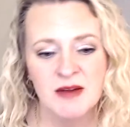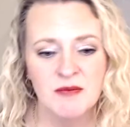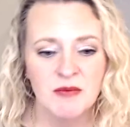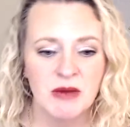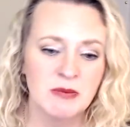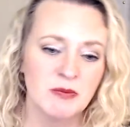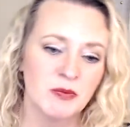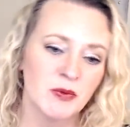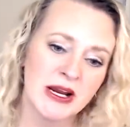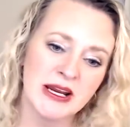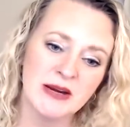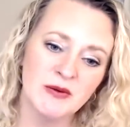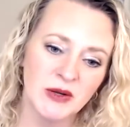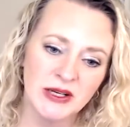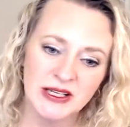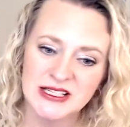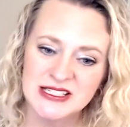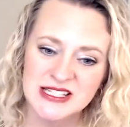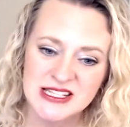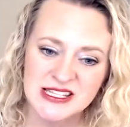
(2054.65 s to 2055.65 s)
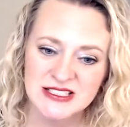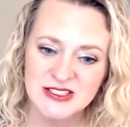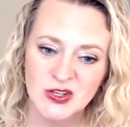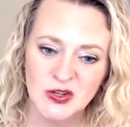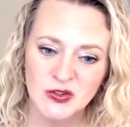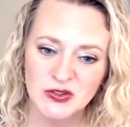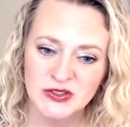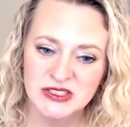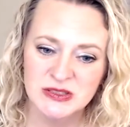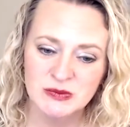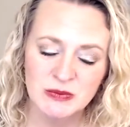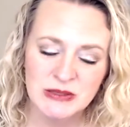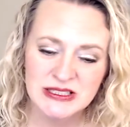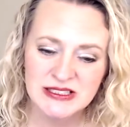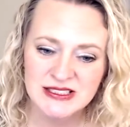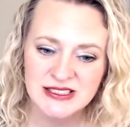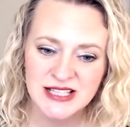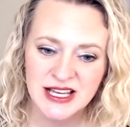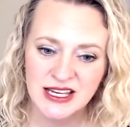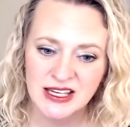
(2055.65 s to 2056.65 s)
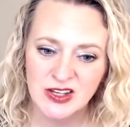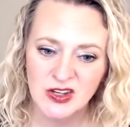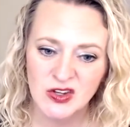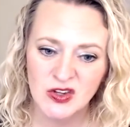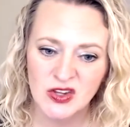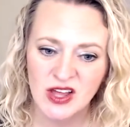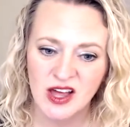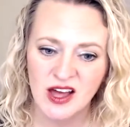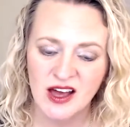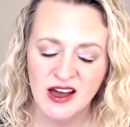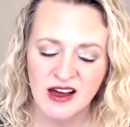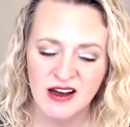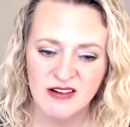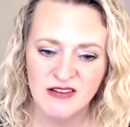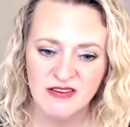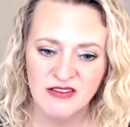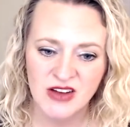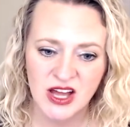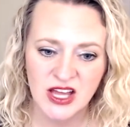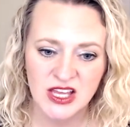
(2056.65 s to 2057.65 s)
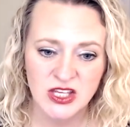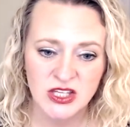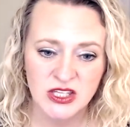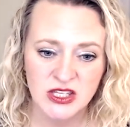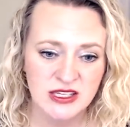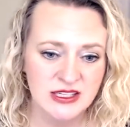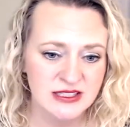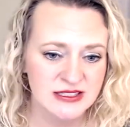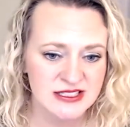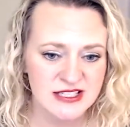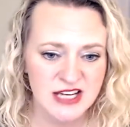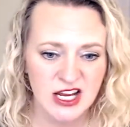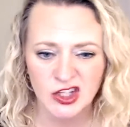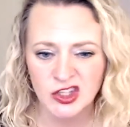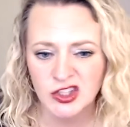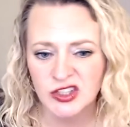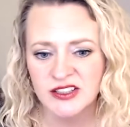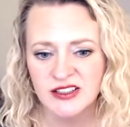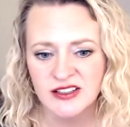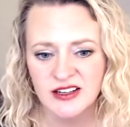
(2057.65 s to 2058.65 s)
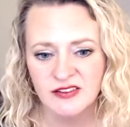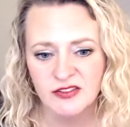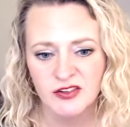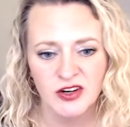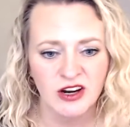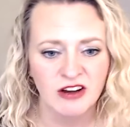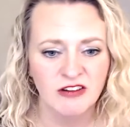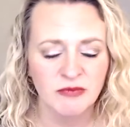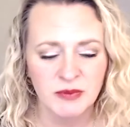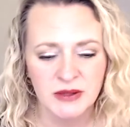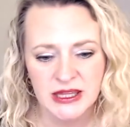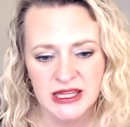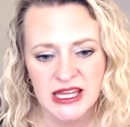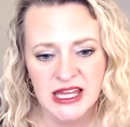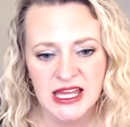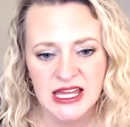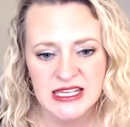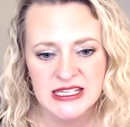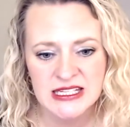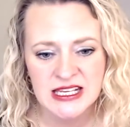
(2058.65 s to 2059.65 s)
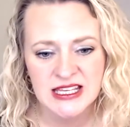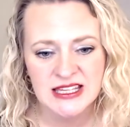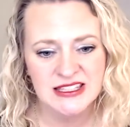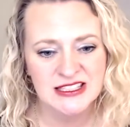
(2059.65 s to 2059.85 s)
My brain went into this whole spin cycle of it's not good enough, you're off plan.